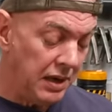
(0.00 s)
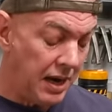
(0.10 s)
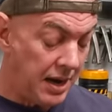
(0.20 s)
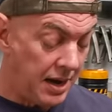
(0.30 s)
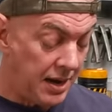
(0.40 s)

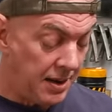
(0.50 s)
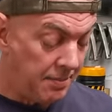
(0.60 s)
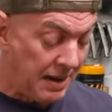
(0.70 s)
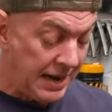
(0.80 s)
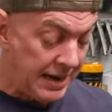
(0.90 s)

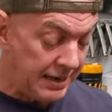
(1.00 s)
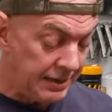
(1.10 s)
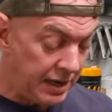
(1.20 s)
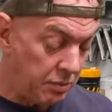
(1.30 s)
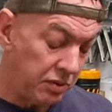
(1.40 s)
Um, and
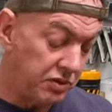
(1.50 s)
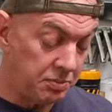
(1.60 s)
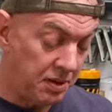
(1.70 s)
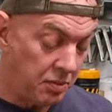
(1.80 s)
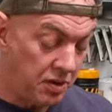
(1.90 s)
the other one will
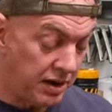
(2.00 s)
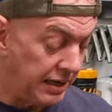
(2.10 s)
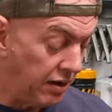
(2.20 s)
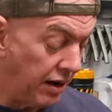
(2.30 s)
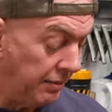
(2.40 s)
just be a
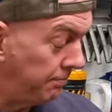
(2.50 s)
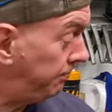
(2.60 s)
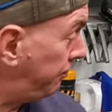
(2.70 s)
working light.